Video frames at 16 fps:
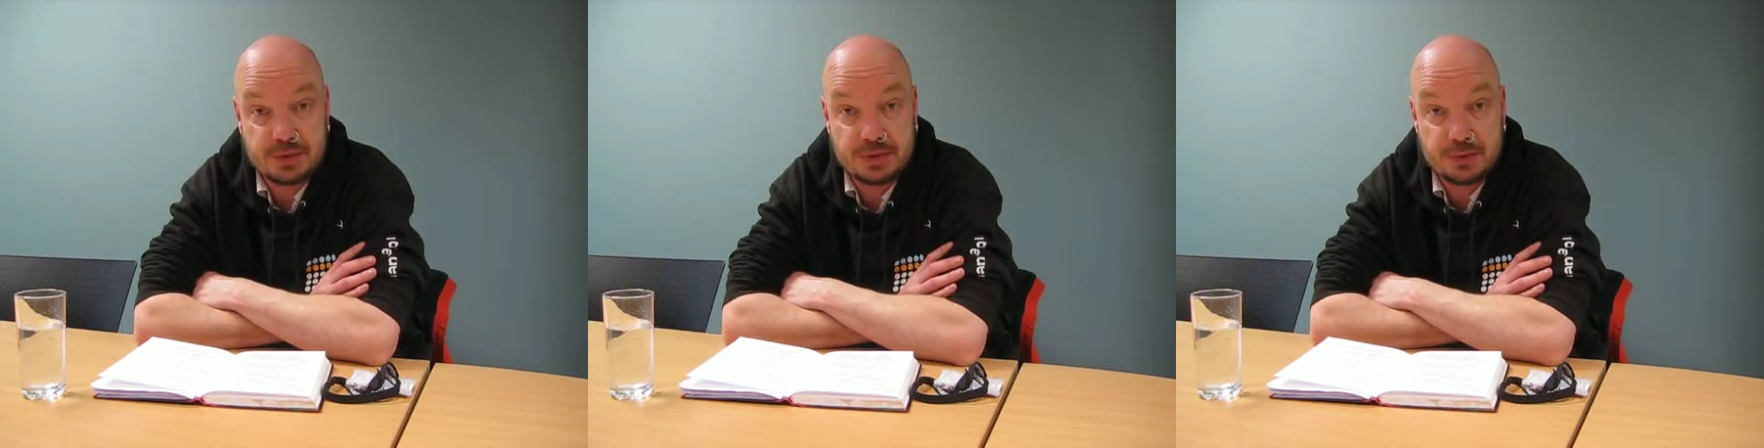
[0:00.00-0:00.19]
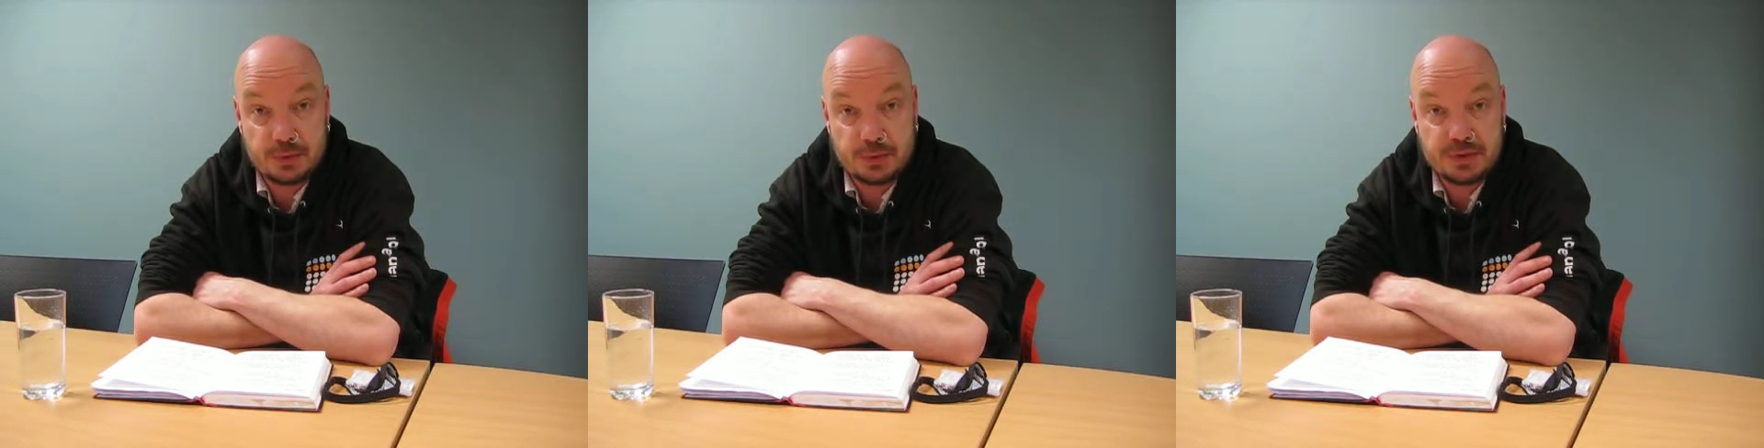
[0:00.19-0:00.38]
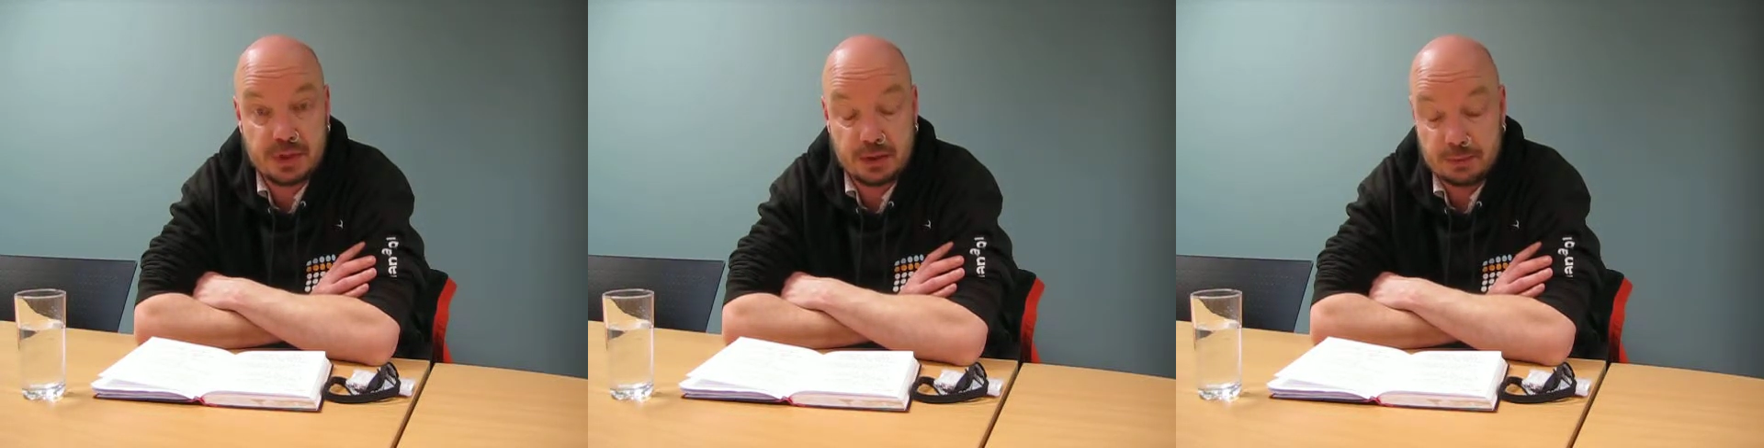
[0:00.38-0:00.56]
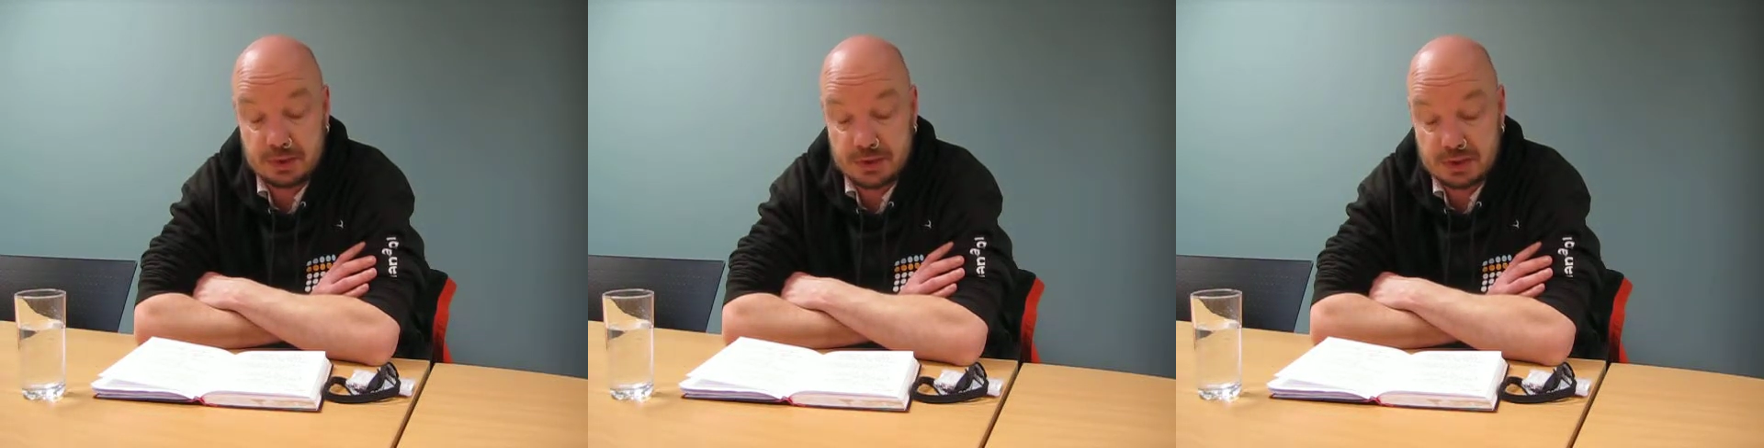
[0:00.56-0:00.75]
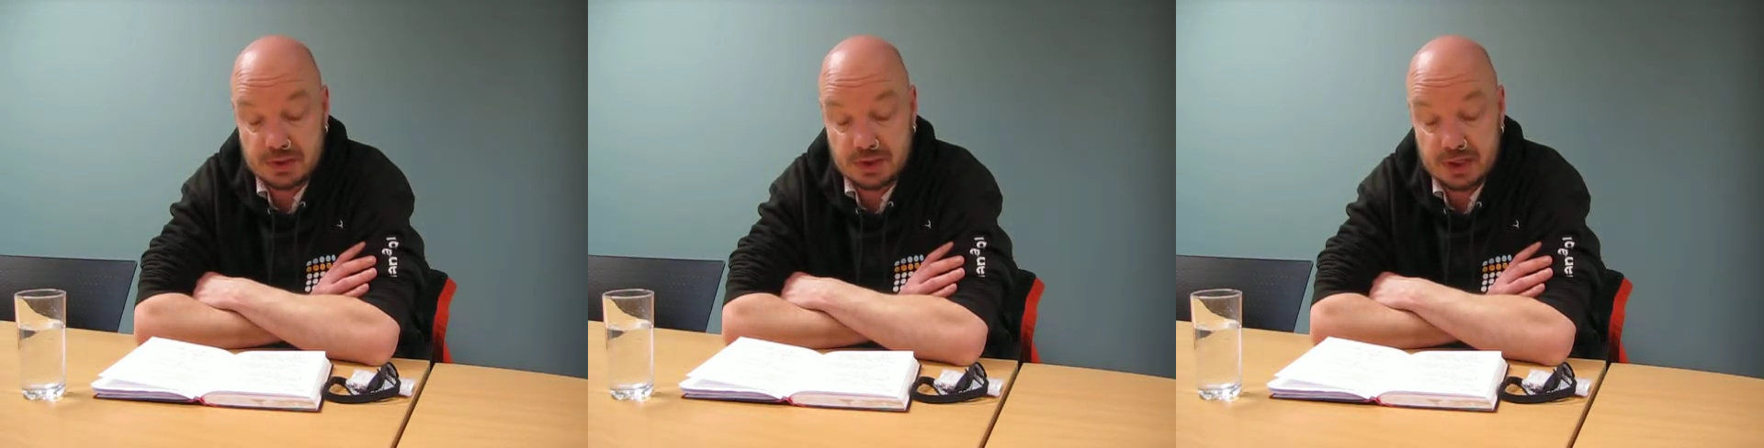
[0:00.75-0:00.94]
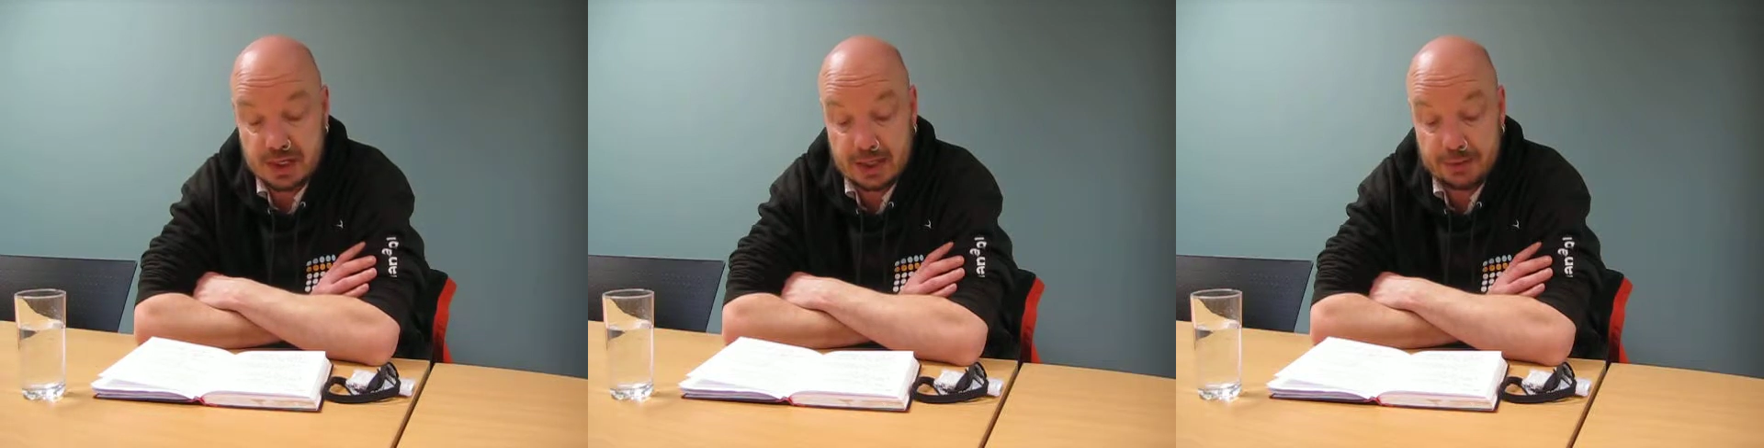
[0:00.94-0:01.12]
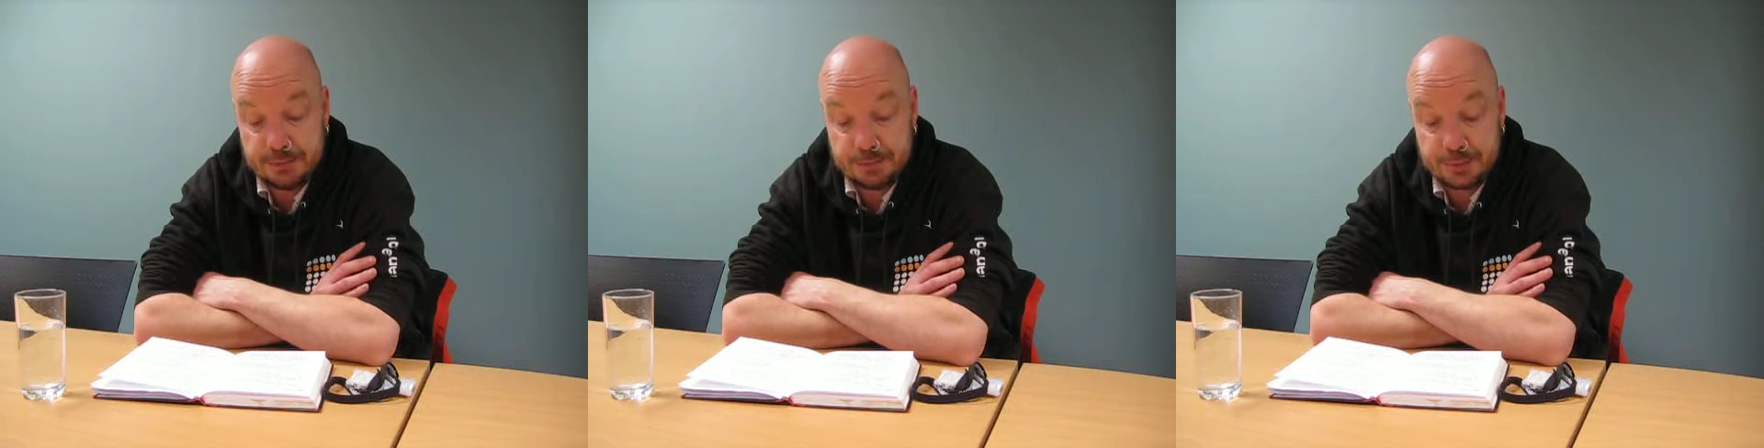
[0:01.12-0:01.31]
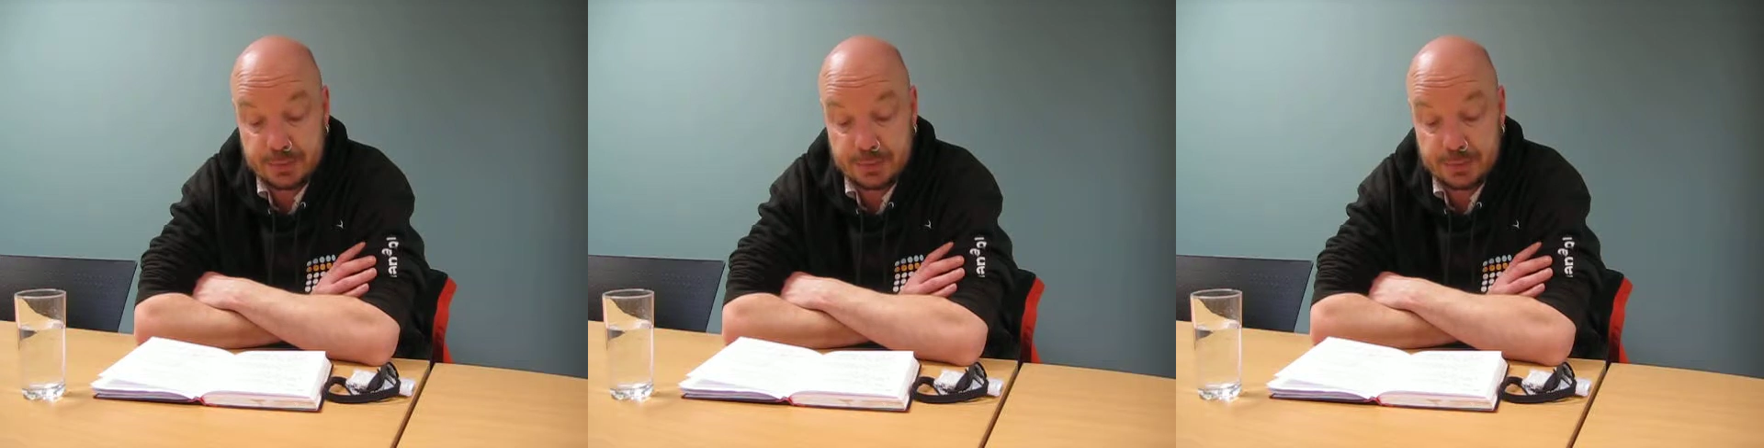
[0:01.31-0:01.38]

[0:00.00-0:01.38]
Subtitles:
to October this year.